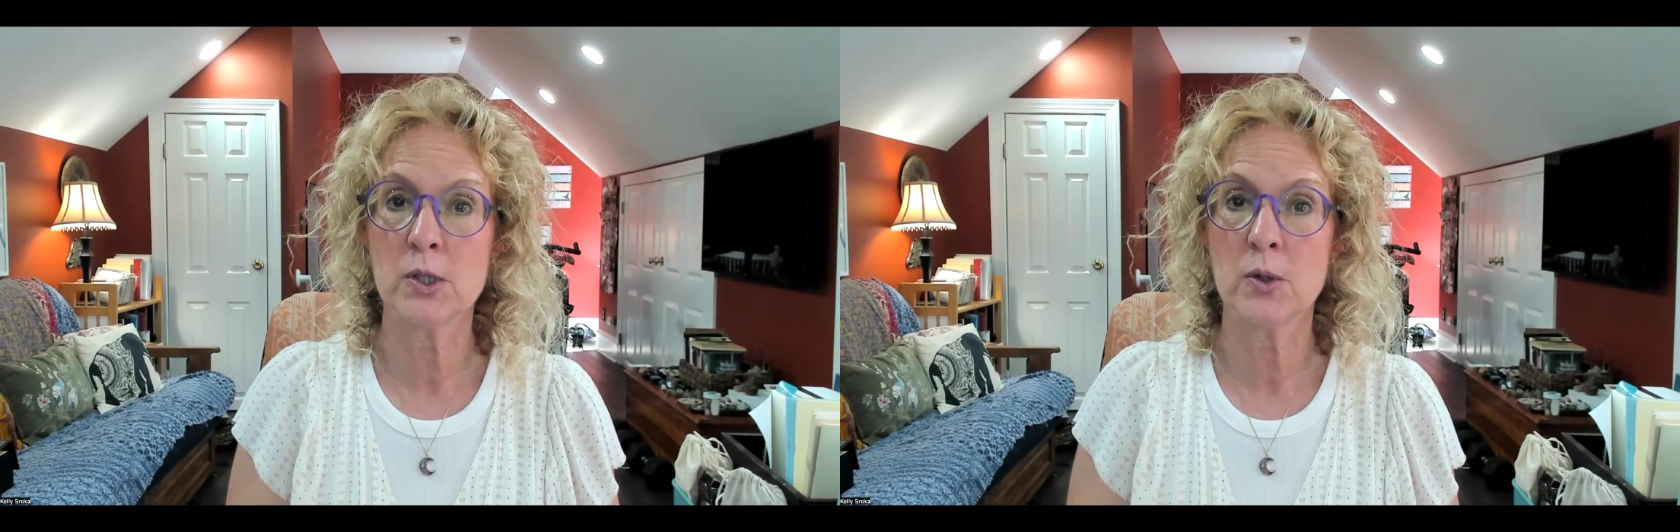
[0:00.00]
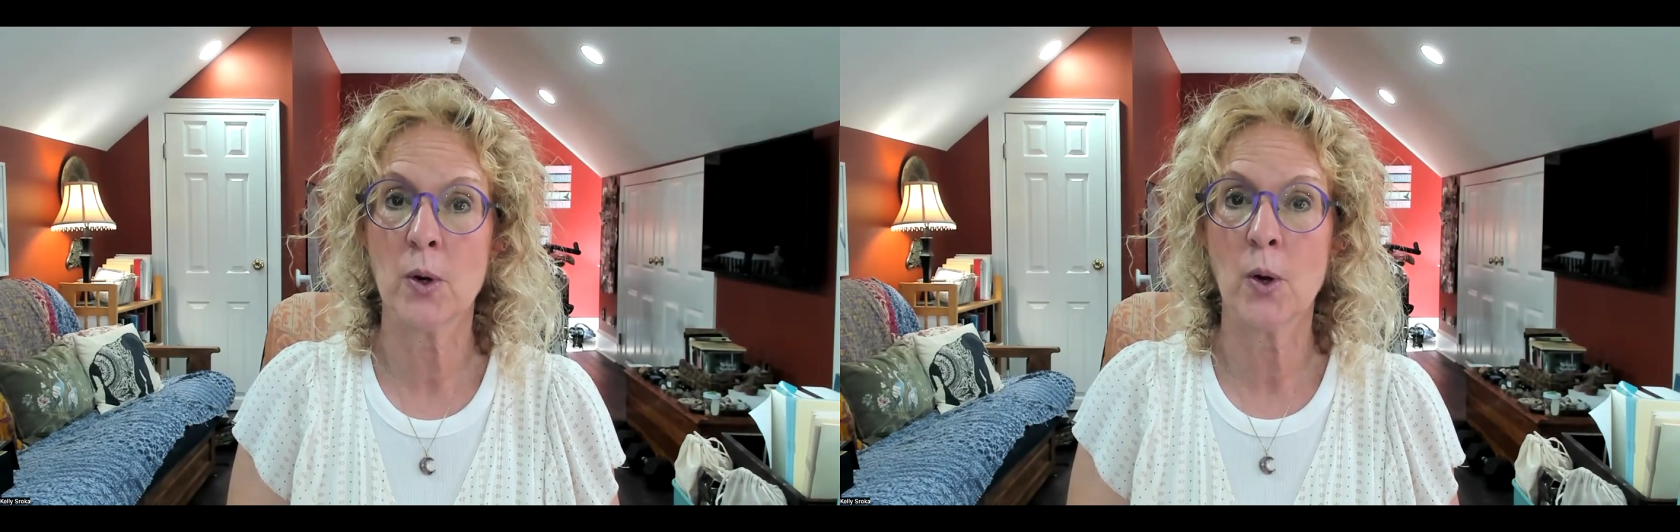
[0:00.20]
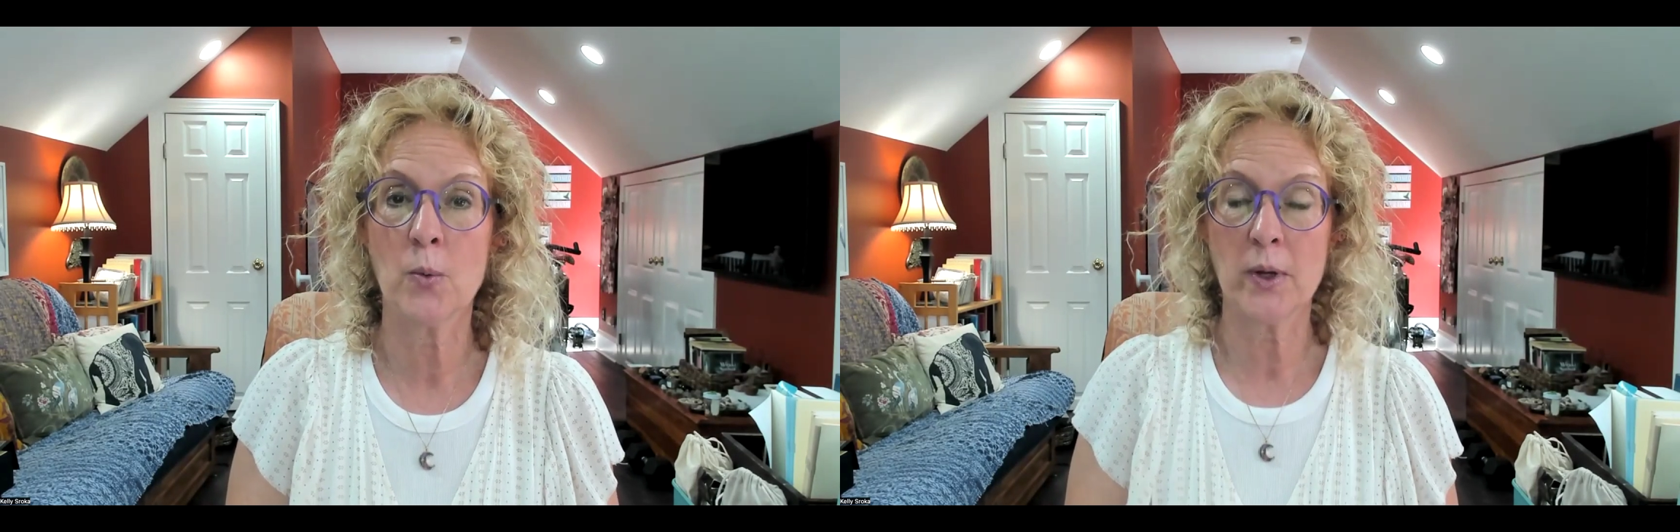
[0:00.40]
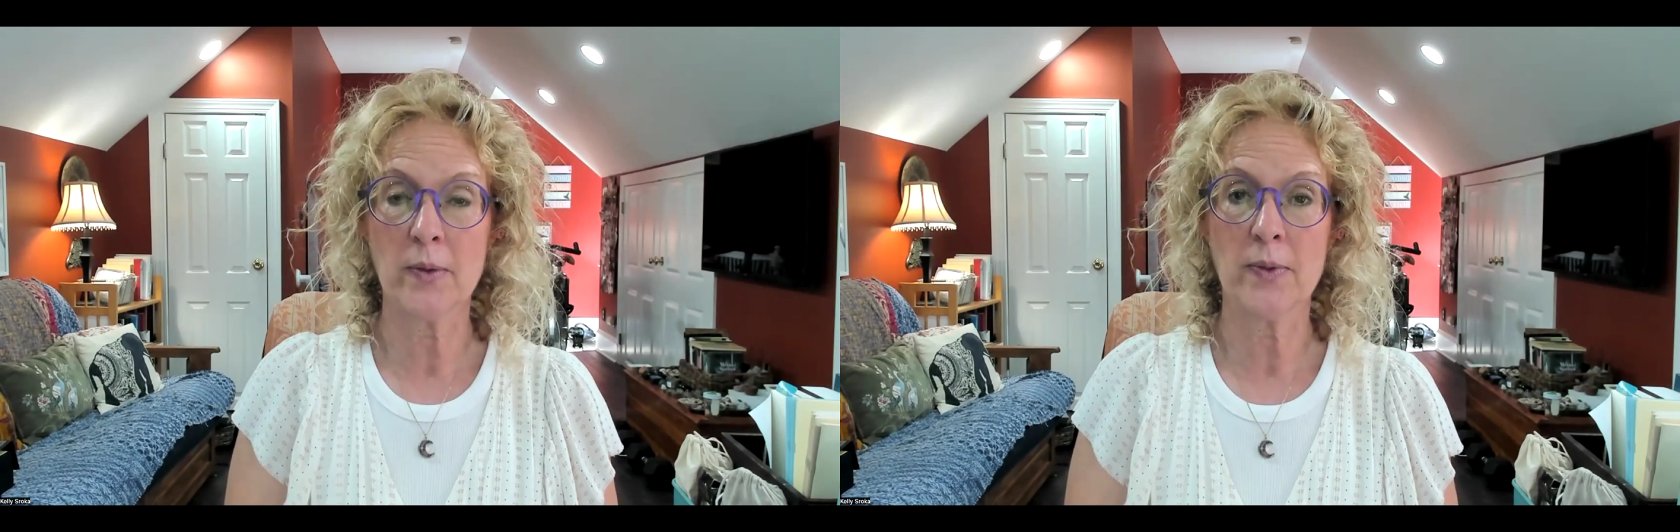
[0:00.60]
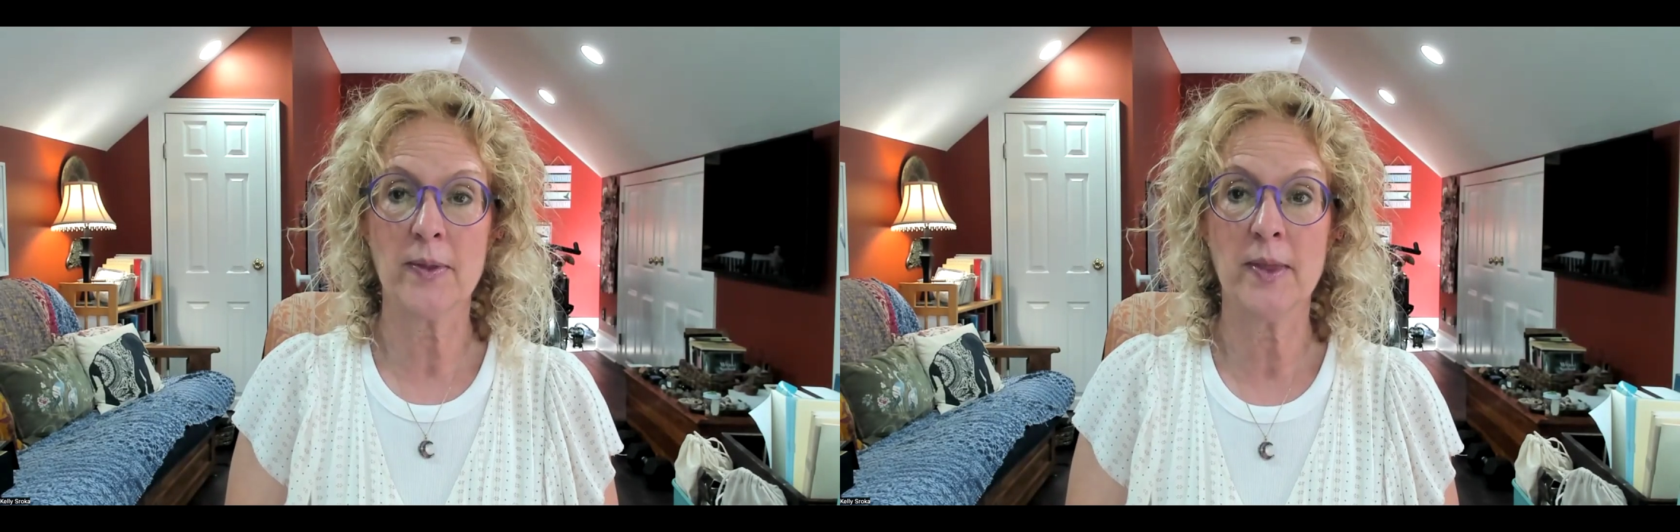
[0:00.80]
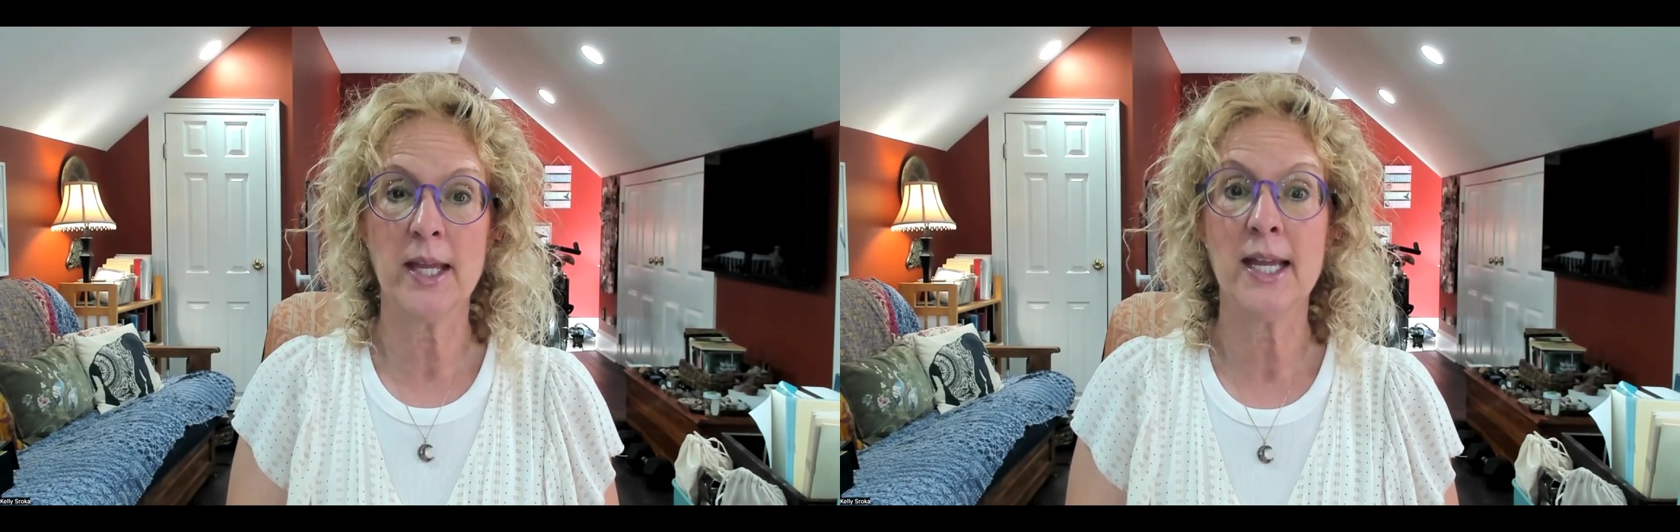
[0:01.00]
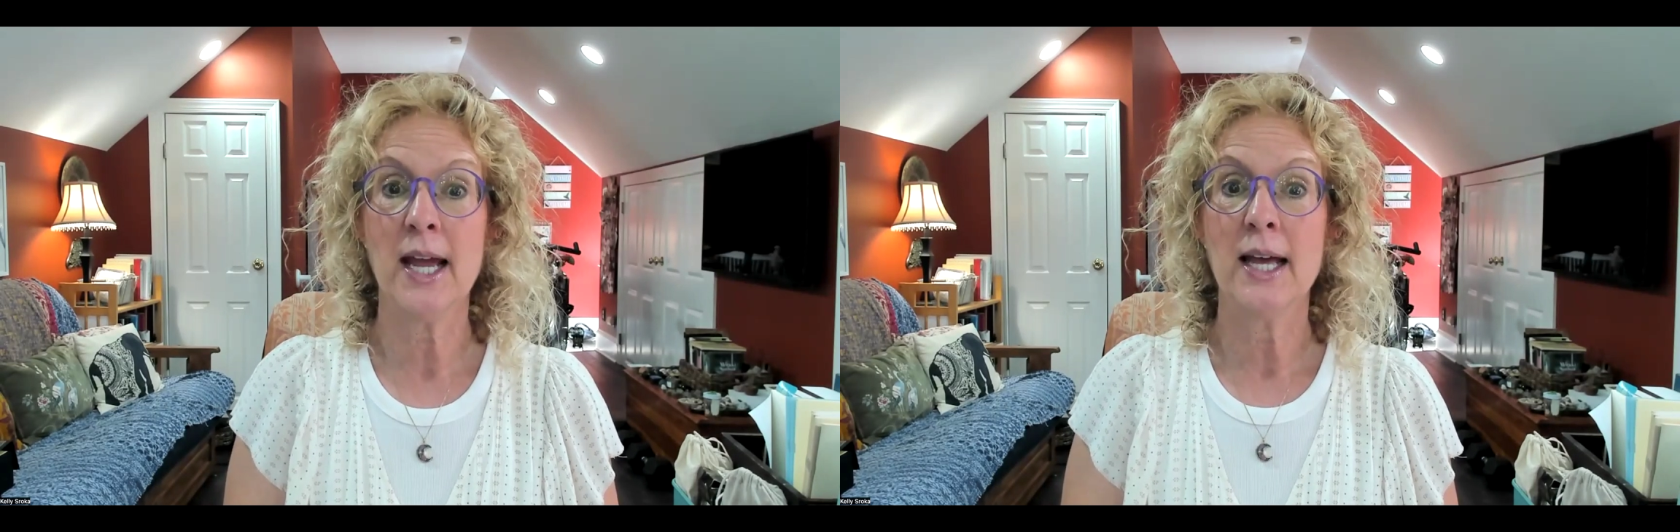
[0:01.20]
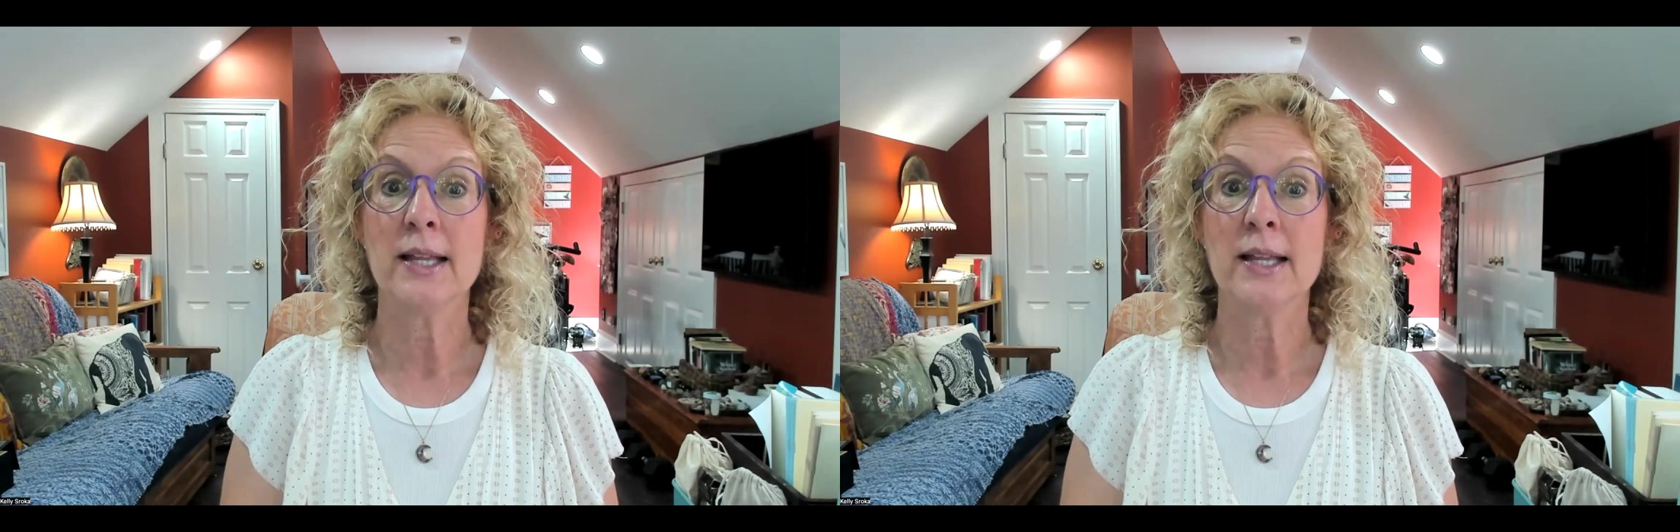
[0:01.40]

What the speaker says: doing with the